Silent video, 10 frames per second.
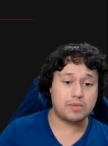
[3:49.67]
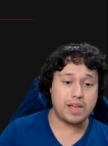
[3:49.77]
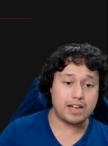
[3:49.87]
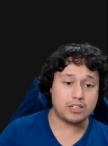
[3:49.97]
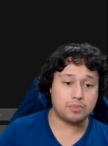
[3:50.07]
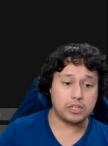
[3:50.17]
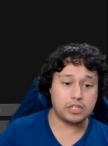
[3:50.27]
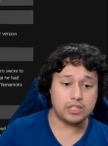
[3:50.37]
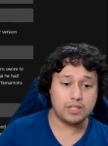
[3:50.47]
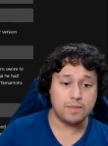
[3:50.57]
to be actually pretty
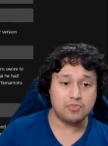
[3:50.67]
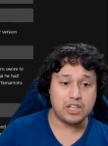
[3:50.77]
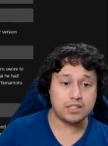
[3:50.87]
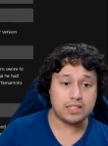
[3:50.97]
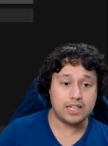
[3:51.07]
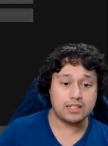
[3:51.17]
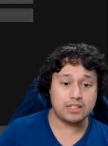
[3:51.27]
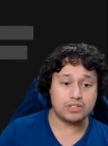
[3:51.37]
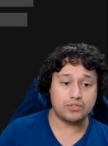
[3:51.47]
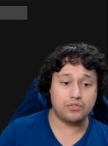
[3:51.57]
good. His kit
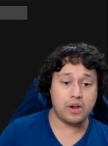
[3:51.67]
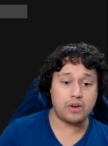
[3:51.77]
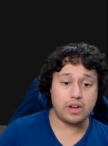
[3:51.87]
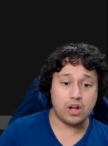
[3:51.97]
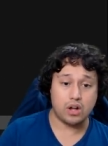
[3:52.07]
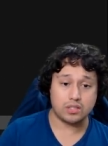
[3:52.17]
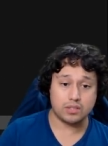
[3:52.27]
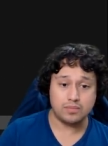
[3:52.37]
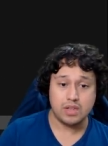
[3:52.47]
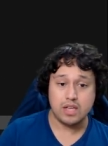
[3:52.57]
is very
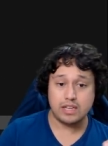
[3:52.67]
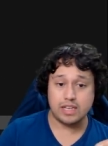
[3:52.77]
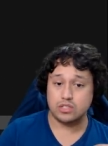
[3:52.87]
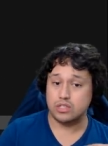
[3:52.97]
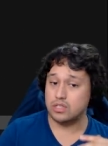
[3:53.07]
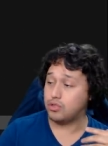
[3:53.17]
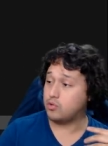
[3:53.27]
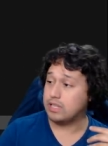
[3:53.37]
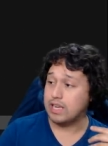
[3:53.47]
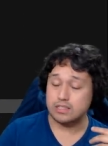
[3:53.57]
awesome. He has the
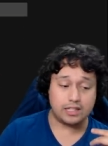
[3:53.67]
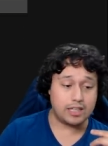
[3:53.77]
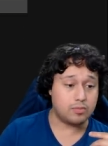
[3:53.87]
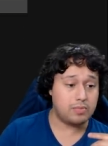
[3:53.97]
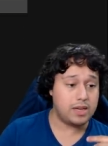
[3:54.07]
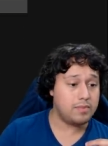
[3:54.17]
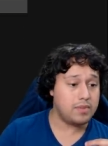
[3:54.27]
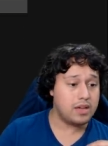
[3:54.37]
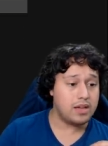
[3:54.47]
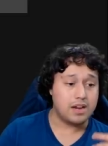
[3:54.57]
3000 length beam,
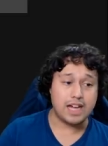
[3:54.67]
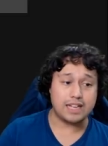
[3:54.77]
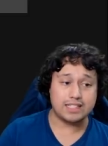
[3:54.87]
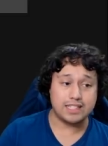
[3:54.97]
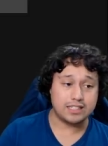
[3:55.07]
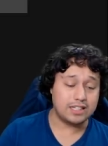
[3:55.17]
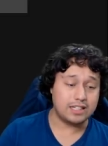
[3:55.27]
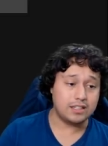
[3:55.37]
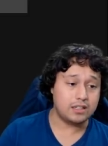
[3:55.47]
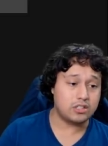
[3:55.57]

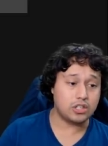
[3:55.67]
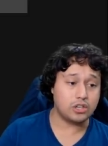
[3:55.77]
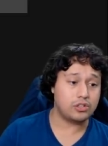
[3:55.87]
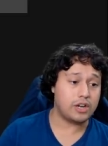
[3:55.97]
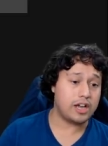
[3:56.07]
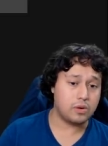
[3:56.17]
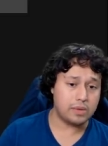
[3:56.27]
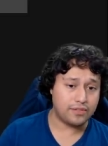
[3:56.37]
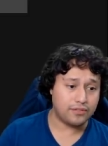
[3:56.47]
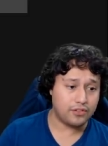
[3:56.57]
960 circular
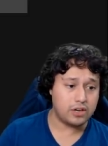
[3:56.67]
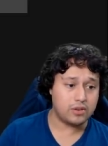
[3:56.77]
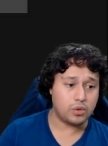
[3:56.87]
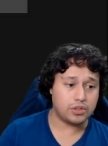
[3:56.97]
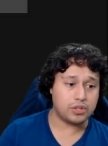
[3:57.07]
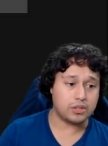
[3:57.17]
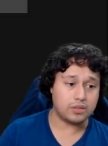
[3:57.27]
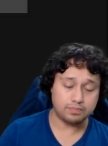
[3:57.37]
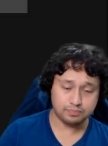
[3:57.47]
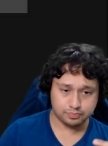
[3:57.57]
AoE in front with
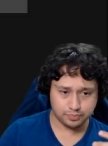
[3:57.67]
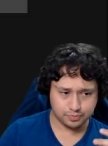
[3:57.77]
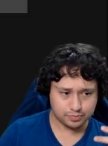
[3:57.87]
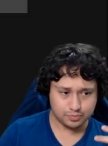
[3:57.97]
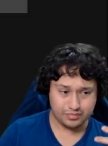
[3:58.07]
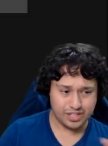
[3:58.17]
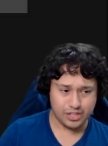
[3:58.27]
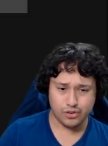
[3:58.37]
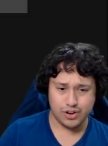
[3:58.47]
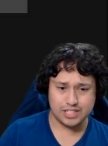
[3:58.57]
the
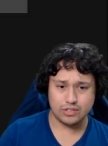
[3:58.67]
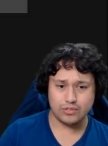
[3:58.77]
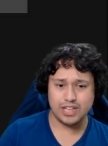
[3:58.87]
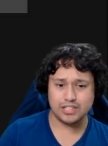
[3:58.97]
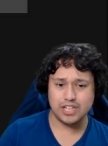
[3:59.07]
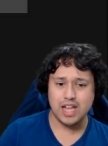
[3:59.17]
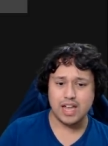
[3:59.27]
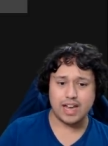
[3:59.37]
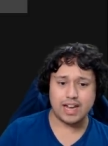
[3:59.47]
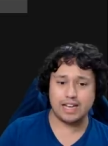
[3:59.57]
crazy range,
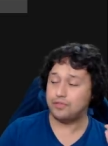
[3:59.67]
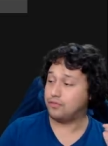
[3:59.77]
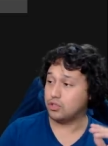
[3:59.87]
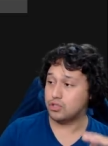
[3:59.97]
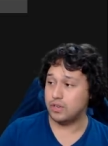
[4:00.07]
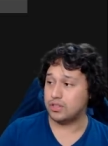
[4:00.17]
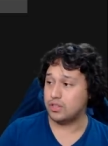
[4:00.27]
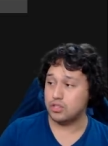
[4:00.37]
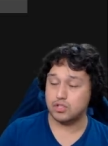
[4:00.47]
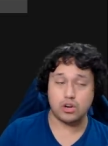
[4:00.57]
and a full screen
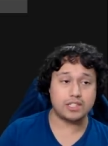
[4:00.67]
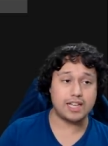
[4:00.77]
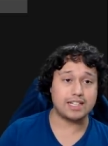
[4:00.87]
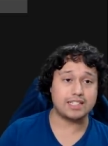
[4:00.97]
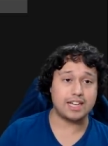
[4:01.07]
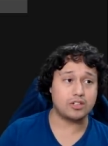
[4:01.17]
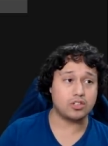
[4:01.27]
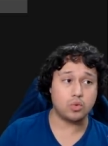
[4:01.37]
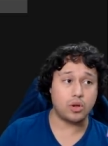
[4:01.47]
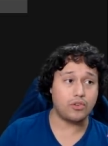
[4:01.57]
third strong attack standard
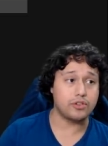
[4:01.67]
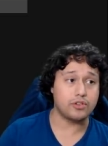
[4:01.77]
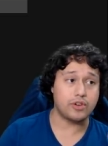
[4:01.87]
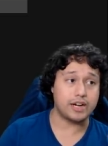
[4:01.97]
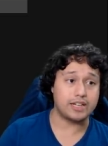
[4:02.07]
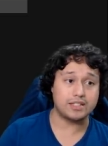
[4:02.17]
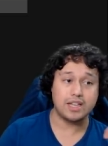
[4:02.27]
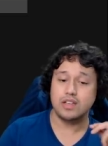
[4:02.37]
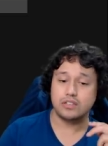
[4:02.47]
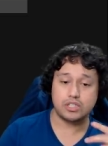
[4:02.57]
1200 radius.
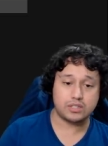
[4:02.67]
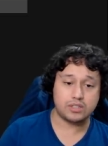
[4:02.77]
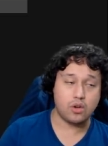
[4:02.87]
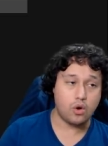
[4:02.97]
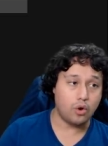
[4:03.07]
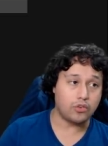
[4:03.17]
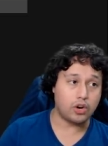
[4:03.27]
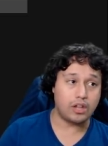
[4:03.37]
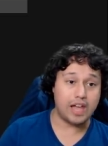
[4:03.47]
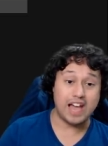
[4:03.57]
Just
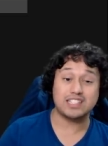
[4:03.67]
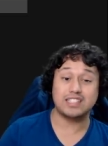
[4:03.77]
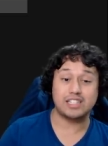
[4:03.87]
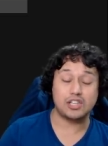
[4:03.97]
overall excellent